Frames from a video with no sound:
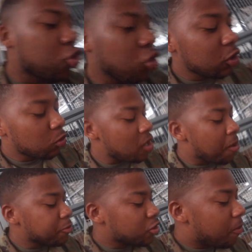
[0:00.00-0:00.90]
shortly. What
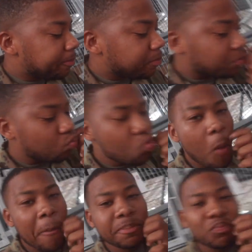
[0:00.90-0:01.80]
time is it?
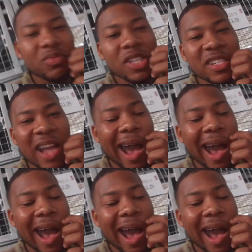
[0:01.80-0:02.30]
It's 9.